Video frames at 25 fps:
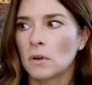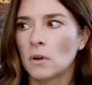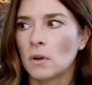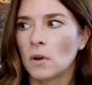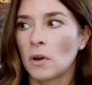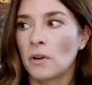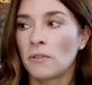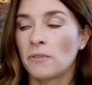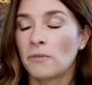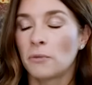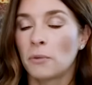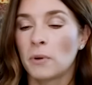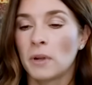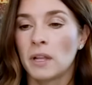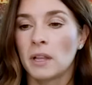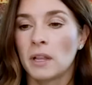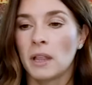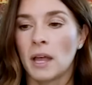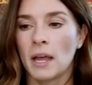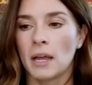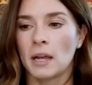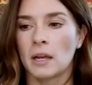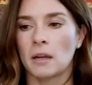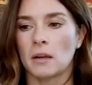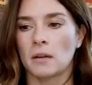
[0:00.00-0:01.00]
If we
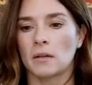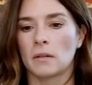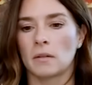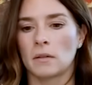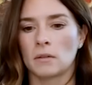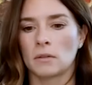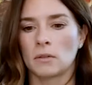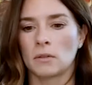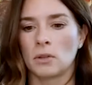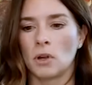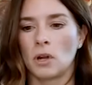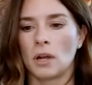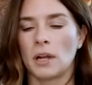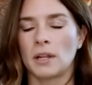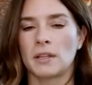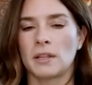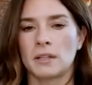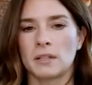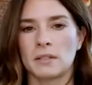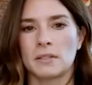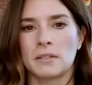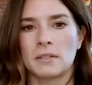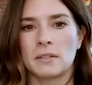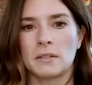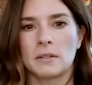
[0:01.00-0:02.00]
like look at
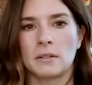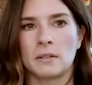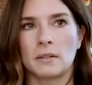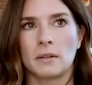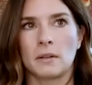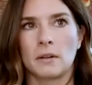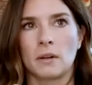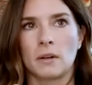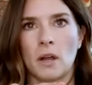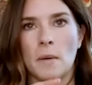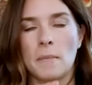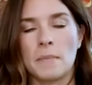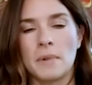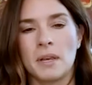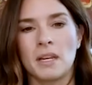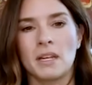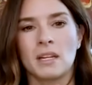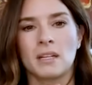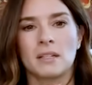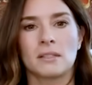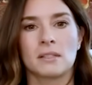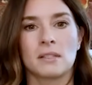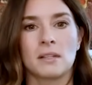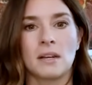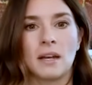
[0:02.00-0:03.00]
this mm,
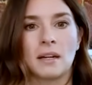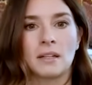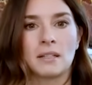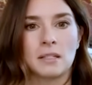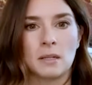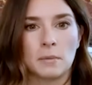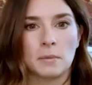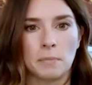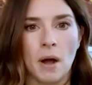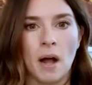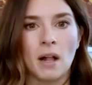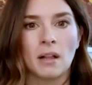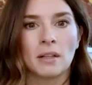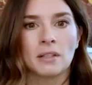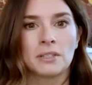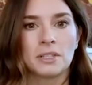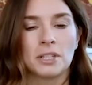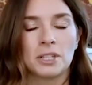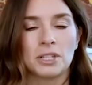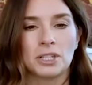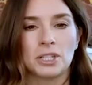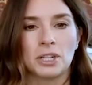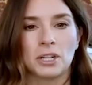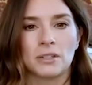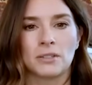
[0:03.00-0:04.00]
comedians next to
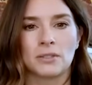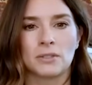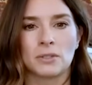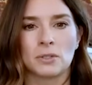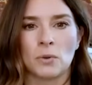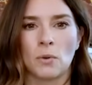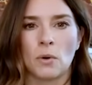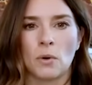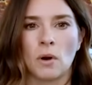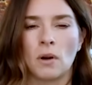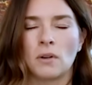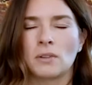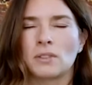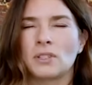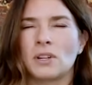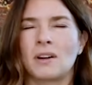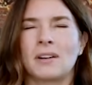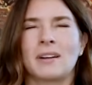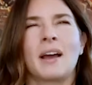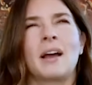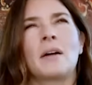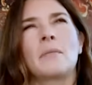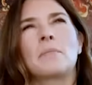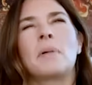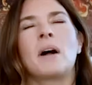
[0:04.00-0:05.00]
politicians or sorry,
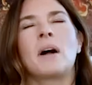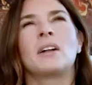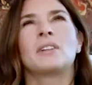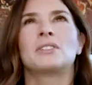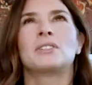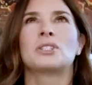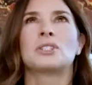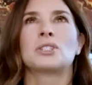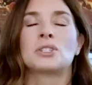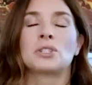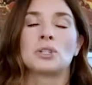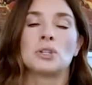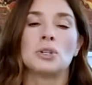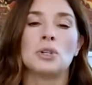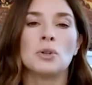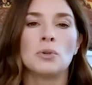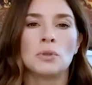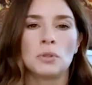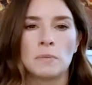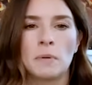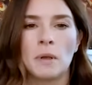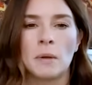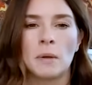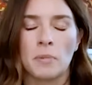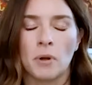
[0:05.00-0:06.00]
not politicians,
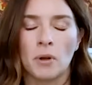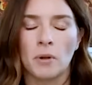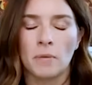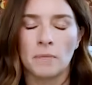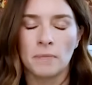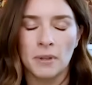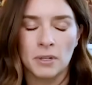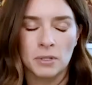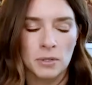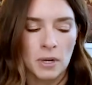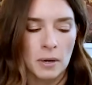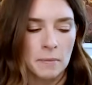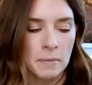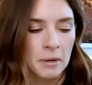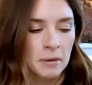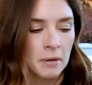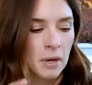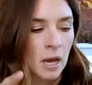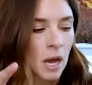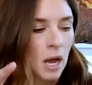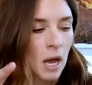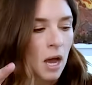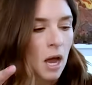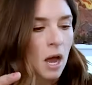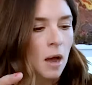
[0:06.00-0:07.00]
news people. That's what I mean.
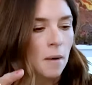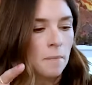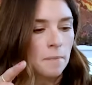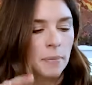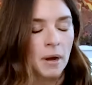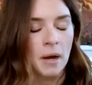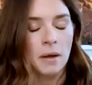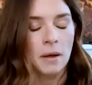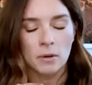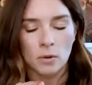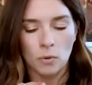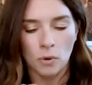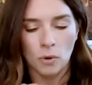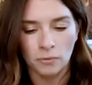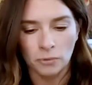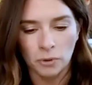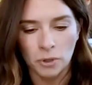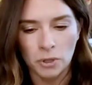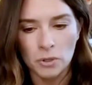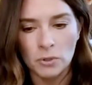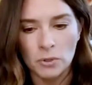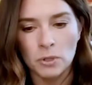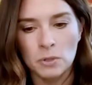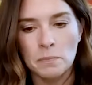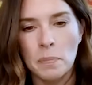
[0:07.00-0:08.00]
But if we
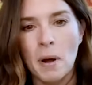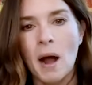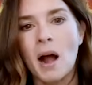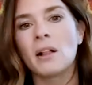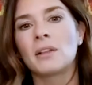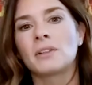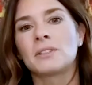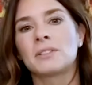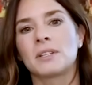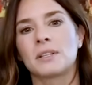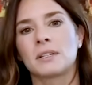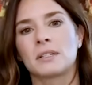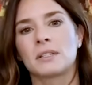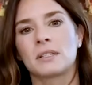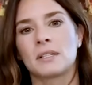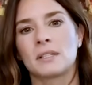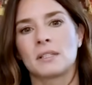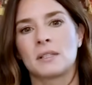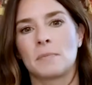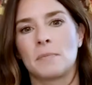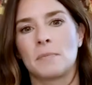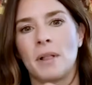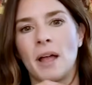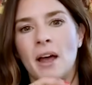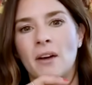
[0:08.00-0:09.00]
use politics as
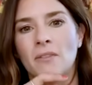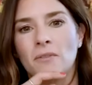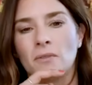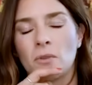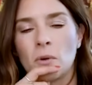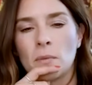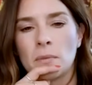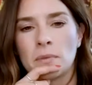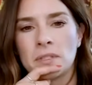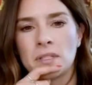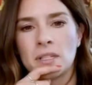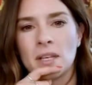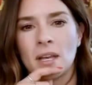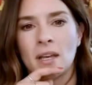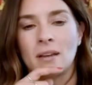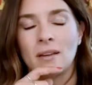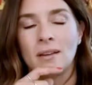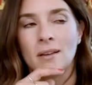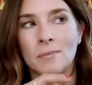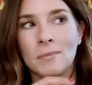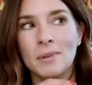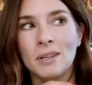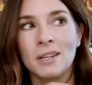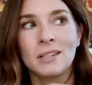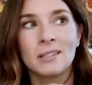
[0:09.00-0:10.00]
the platform, it's like
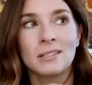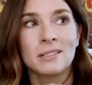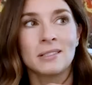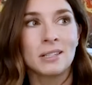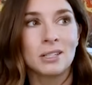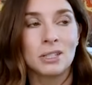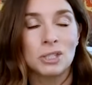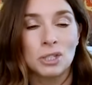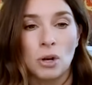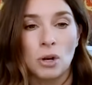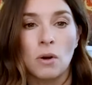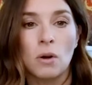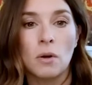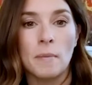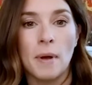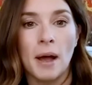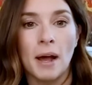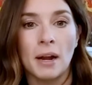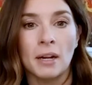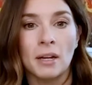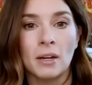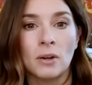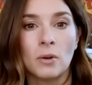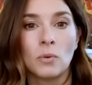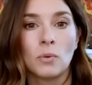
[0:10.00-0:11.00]
comedians can joke
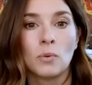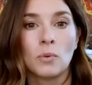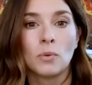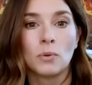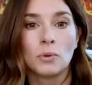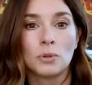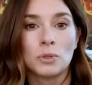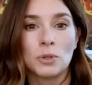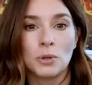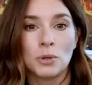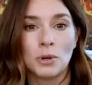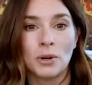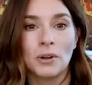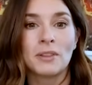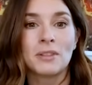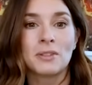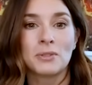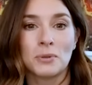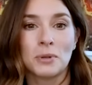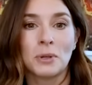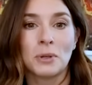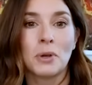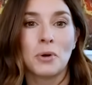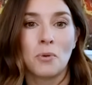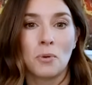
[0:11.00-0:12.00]
about it. So you're in this
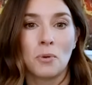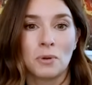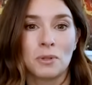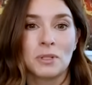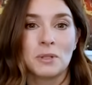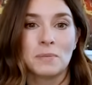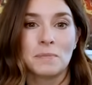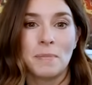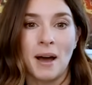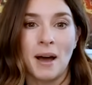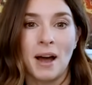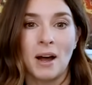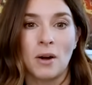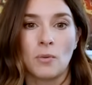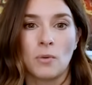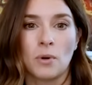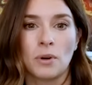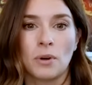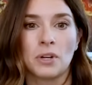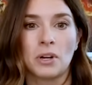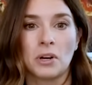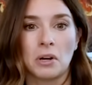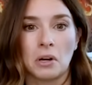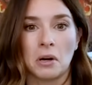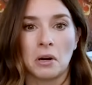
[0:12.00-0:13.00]
really cool spot where
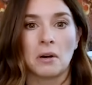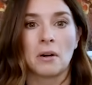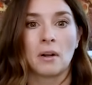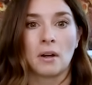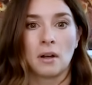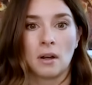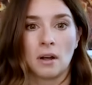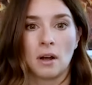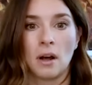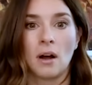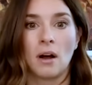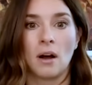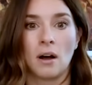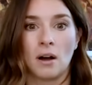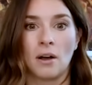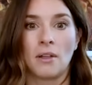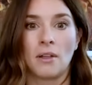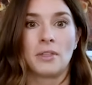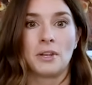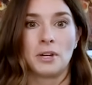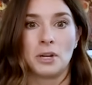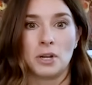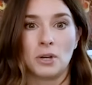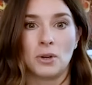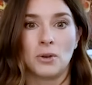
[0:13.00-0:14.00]
you're on
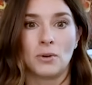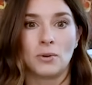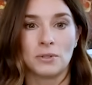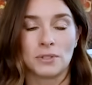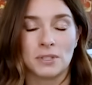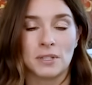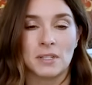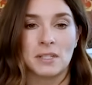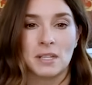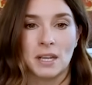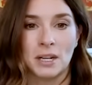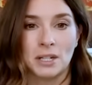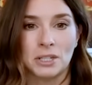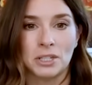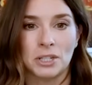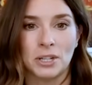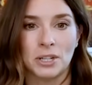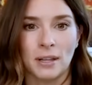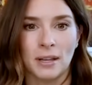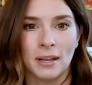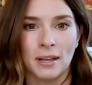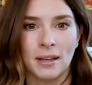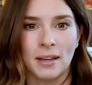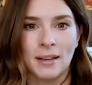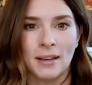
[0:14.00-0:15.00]
the news
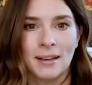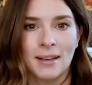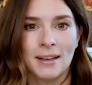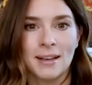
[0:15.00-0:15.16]
essentially